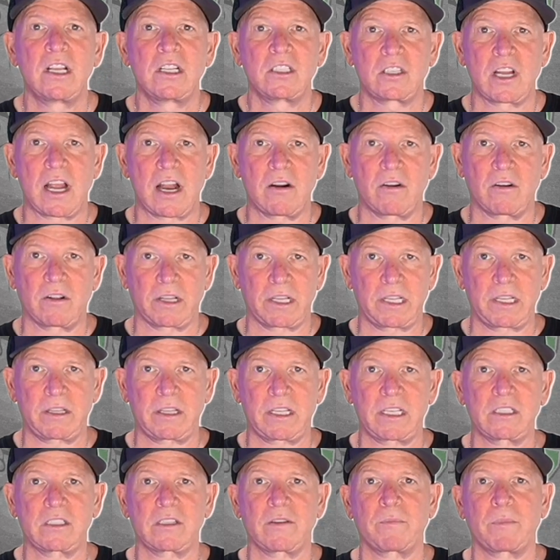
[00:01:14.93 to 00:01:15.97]
Generally,
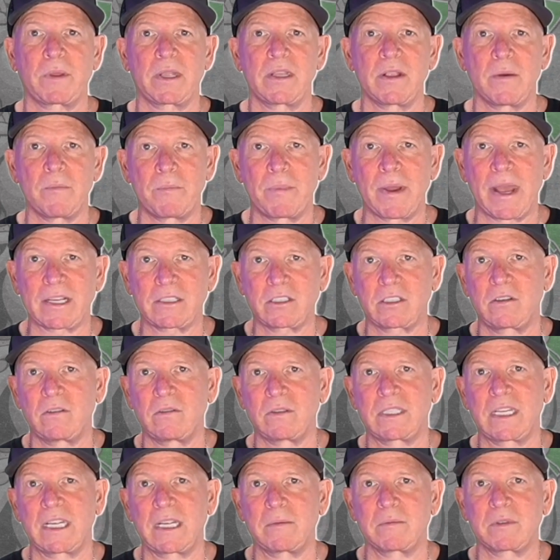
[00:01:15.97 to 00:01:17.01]
these have been the best two
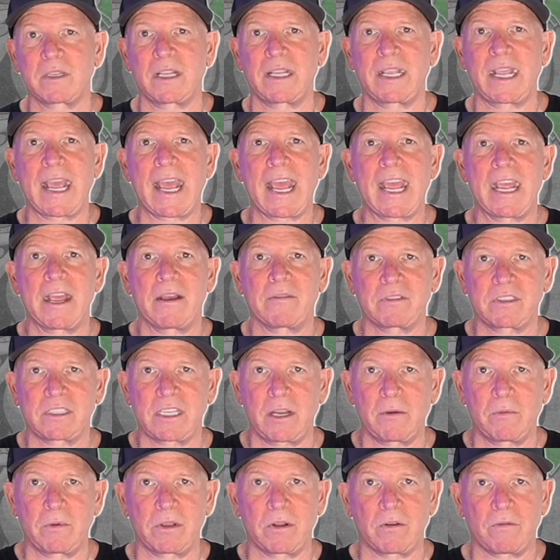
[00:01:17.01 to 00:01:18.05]
teams in the
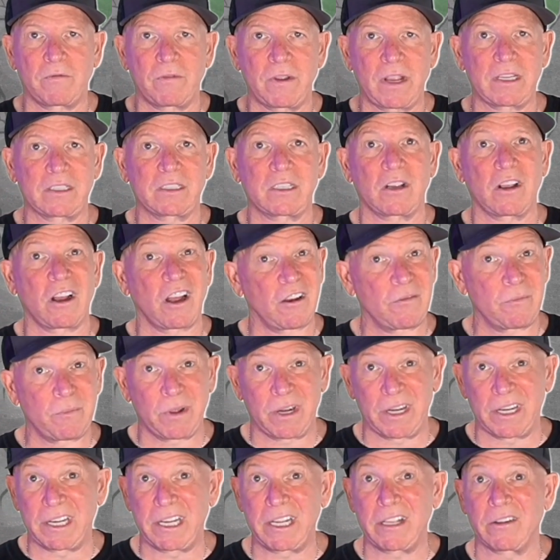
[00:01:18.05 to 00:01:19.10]
AFC when they're facing off,
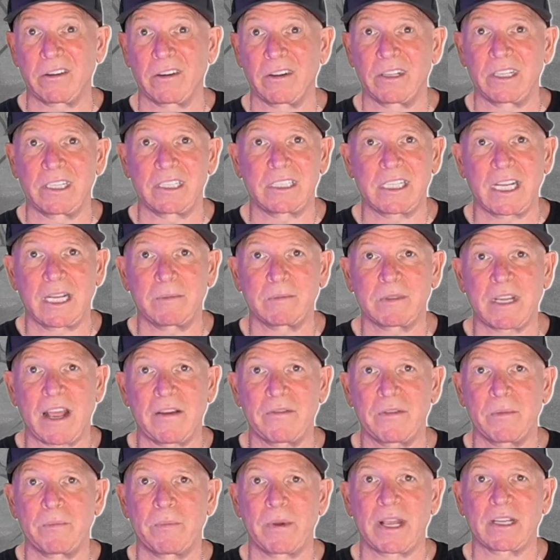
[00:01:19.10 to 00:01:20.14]
but neither of these teams
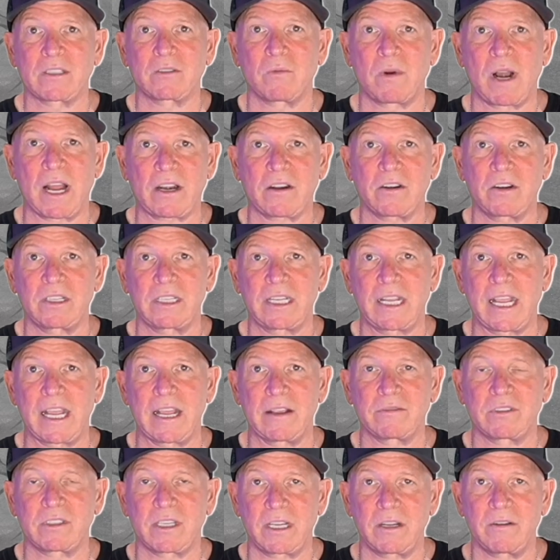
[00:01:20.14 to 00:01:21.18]
have the best record in the
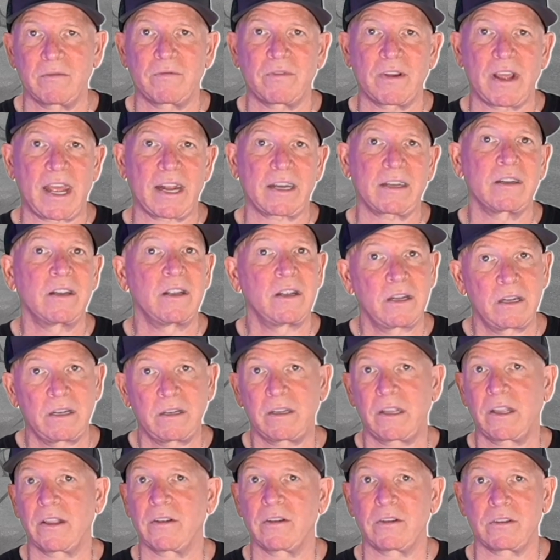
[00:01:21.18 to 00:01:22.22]
AFC. In fact,
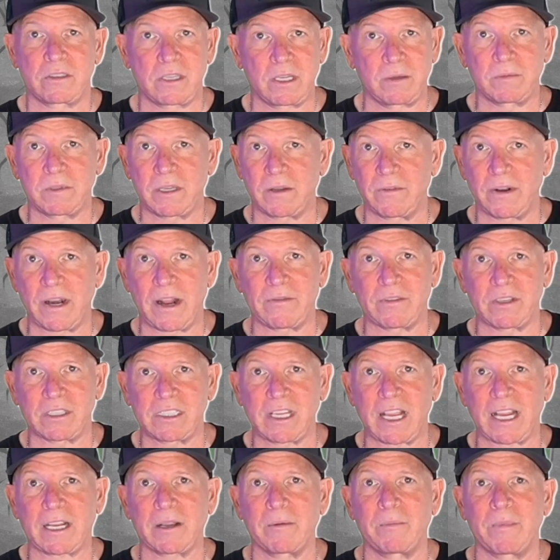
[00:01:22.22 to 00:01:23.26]
Neither of his teams even have the
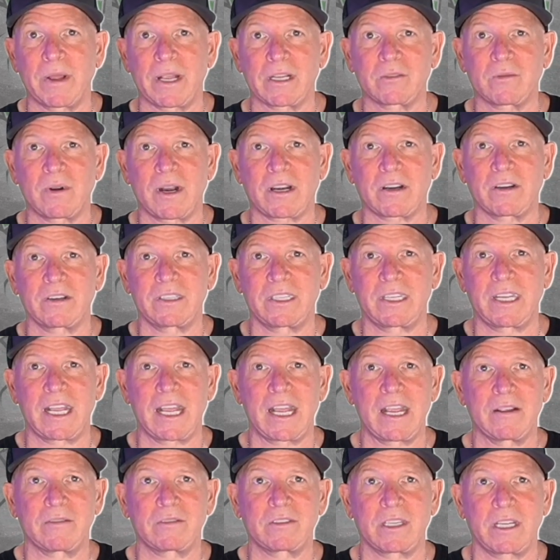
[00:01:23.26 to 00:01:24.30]
second best record in the
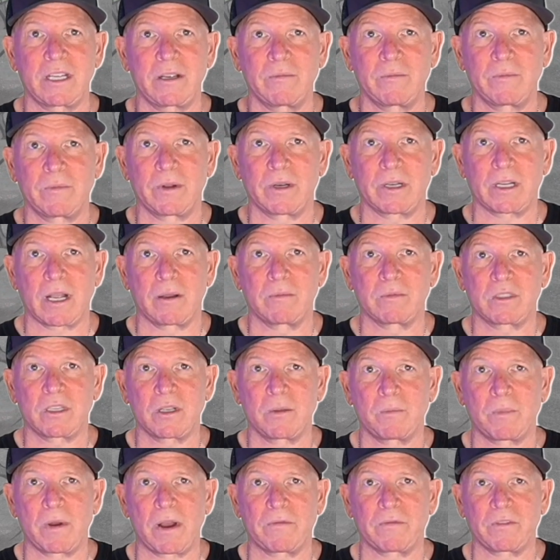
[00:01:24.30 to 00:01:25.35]
AFC. And when it comes to the
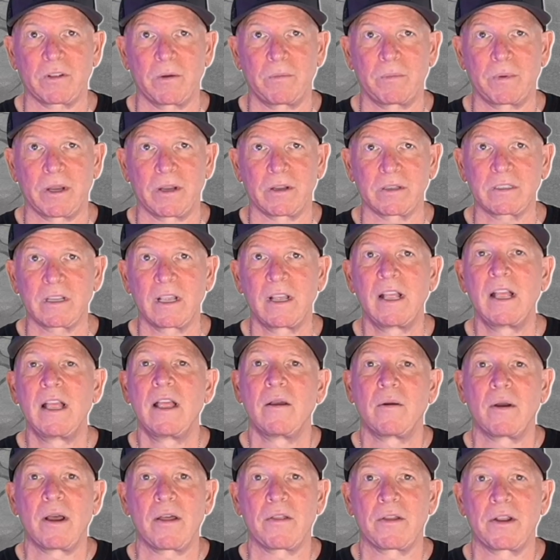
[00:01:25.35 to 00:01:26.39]
Buffalo Bills,
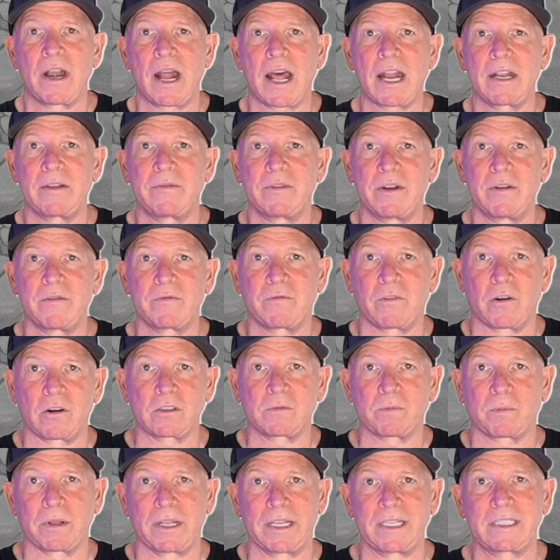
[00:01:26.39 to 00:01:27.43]
well, they're not even in
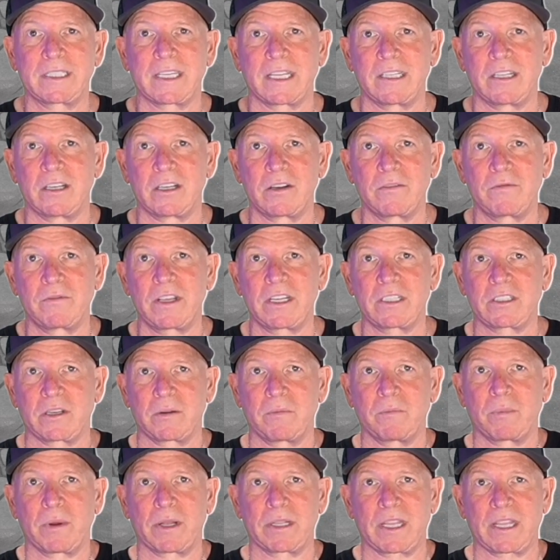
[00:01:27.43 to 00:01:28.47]
first place in their
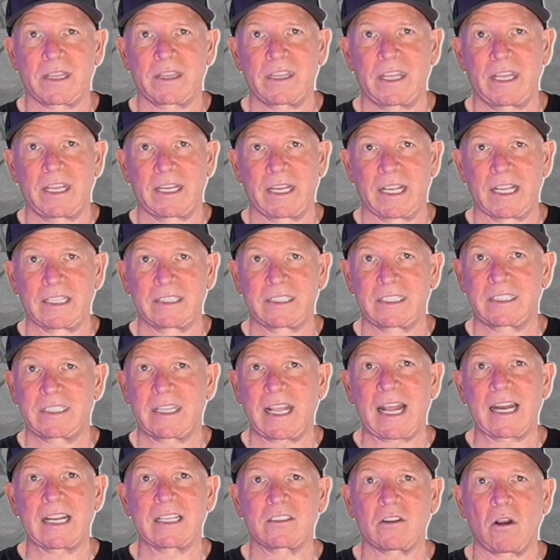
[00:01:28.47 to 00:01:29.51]
division. But the thing is, is
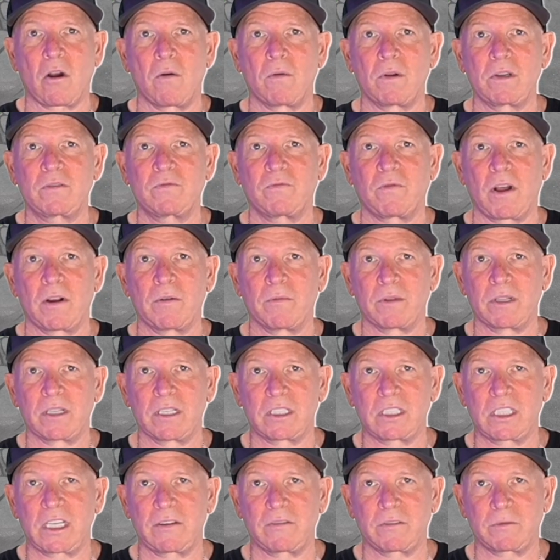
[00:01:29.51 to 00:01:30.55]
that it's always fun when the
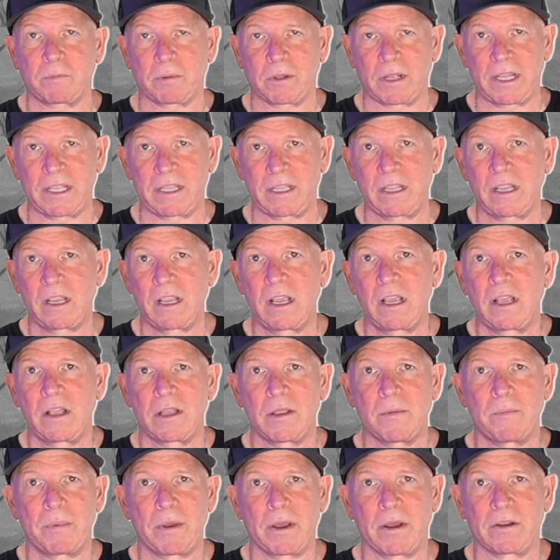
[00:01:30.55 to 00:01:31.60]
Chiefs play
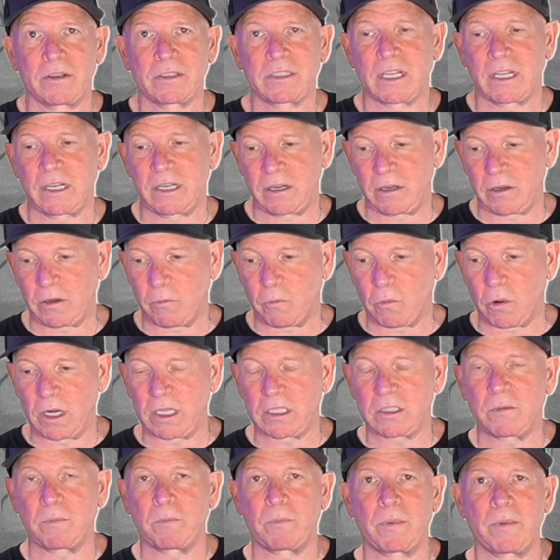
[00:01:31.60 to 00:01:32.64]
the Bills. And what
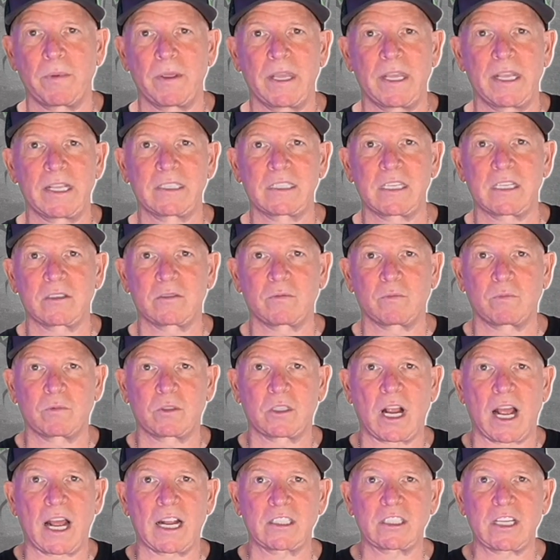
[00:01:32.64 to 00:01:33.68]
it is is
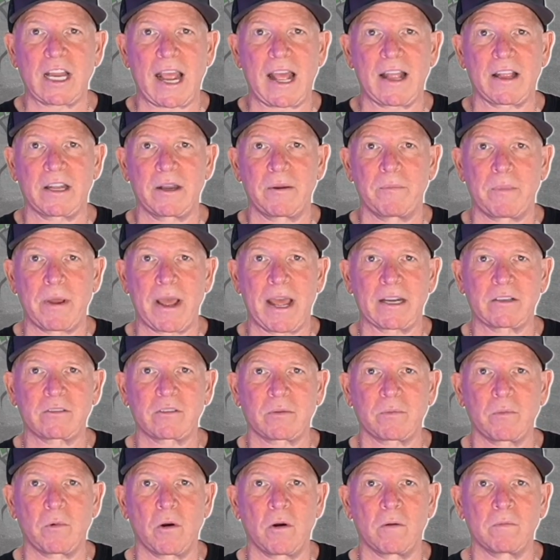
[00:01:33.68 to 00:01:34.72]
Josh Allen and
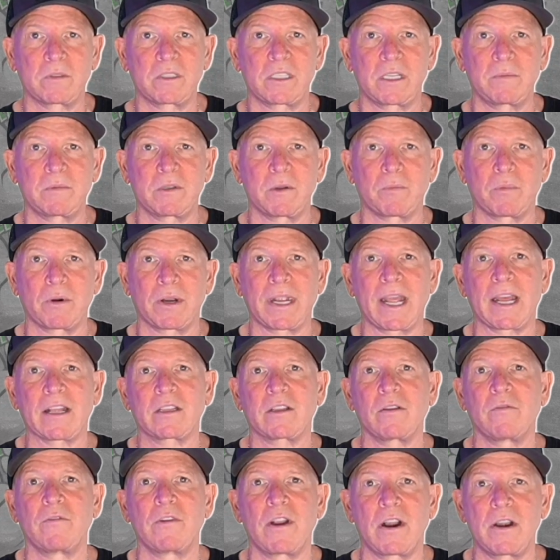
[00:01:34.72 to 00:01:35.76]
Patrick Mahomes seem to bring out
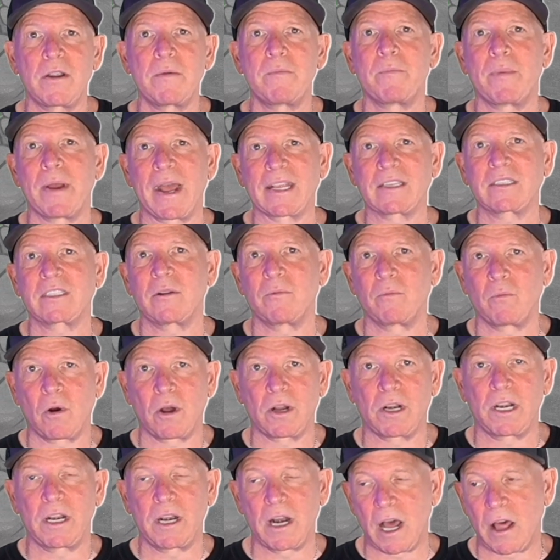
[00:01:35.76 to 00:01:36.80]
the very best in
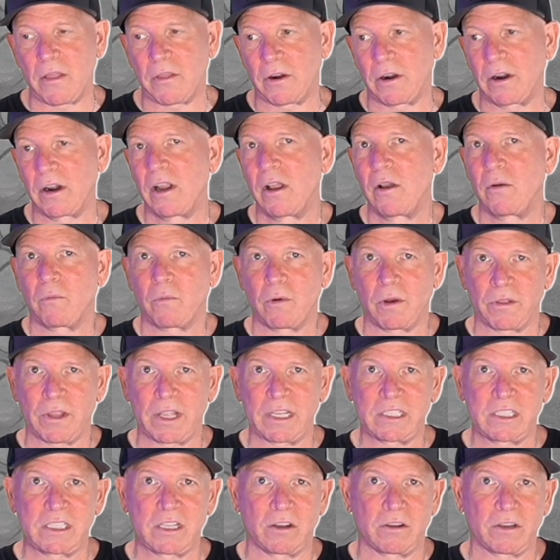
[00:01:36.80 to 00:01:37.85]
one another. Will they
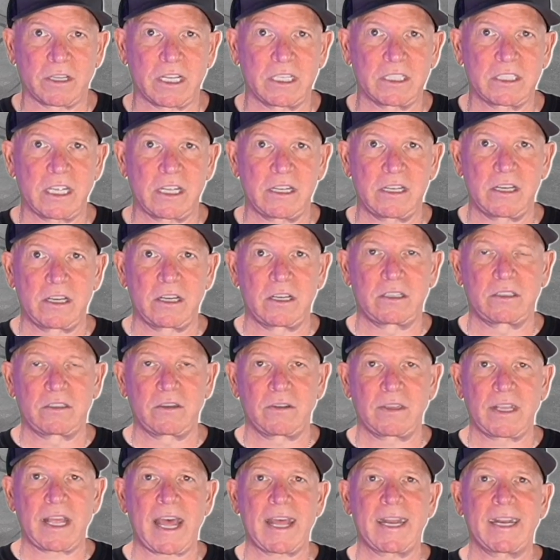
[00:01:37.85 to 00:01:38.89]
still continue to
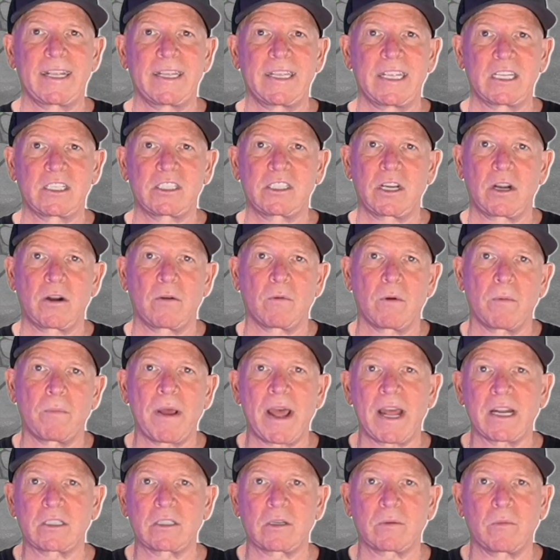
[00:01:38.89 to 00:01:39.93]
do that in this year, where
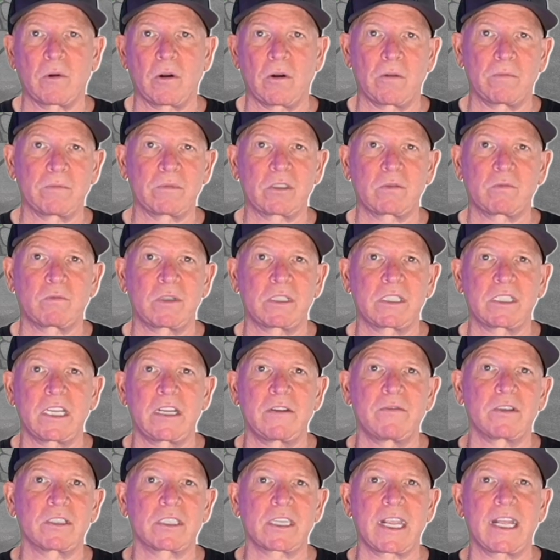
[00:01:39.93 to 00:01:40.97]
Patrick Mahomes'
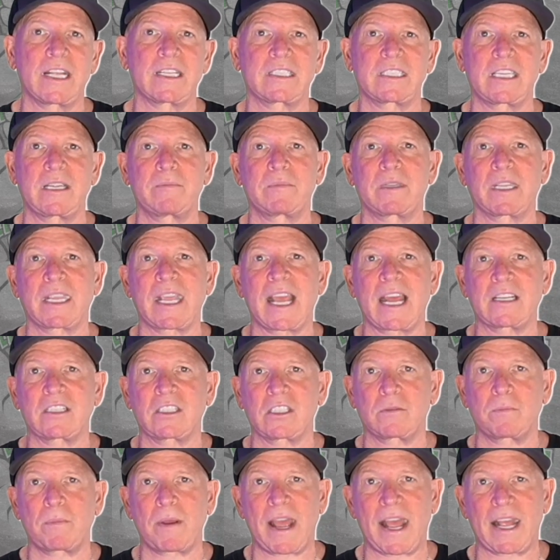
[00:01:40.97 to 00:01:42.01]
receivers can't seem to catch
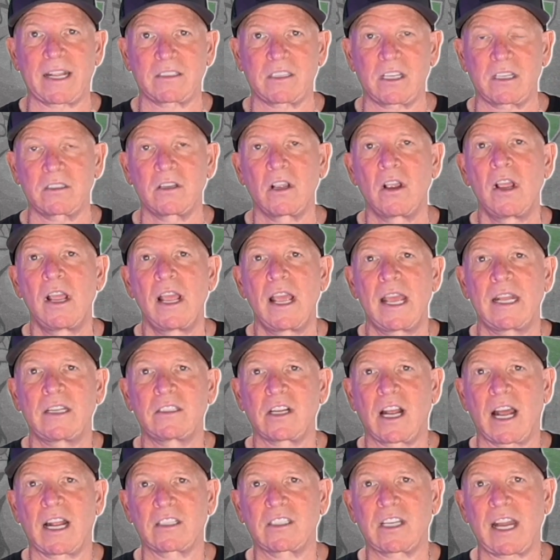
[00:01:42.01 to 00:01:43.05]
his passes, and
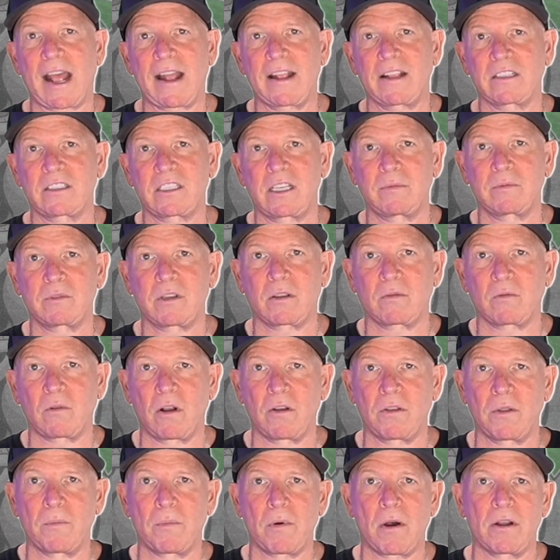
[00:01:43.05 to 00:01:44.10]
Josh Allen seems to
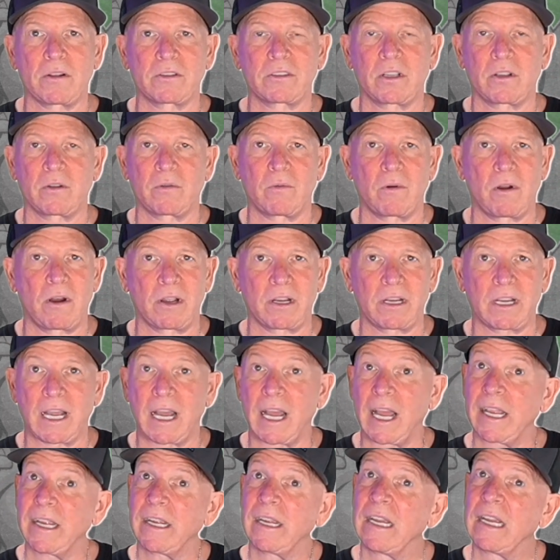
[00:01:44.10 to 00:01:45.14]
throw the ball to the wrong
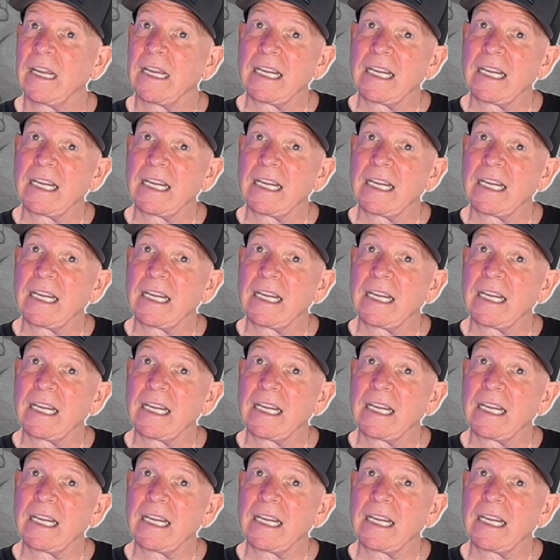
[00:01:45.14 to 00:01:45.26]
guy?